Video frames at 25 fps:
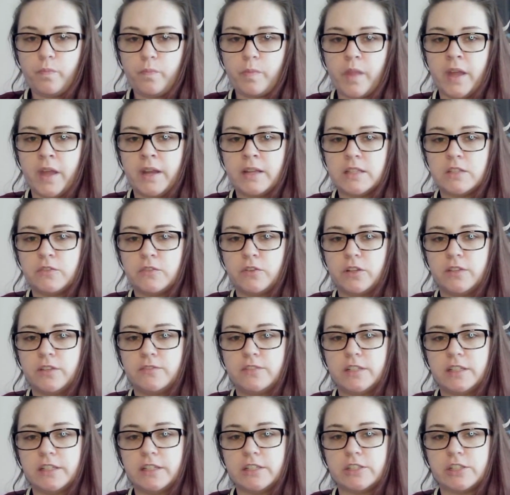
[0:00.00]
And it's full of
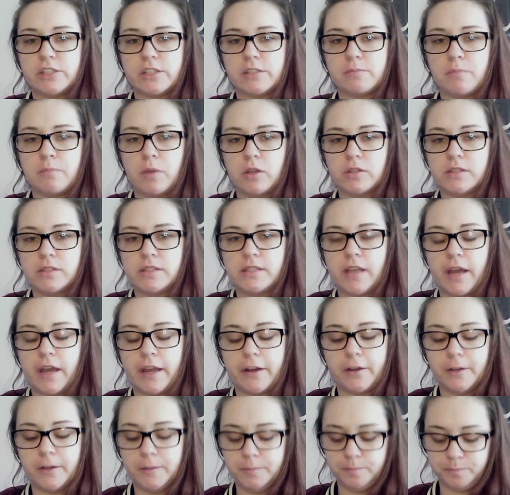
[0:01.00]
delicious mulled
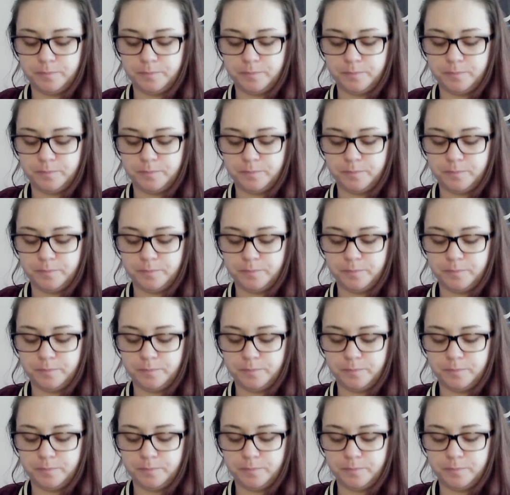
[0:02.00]
cider.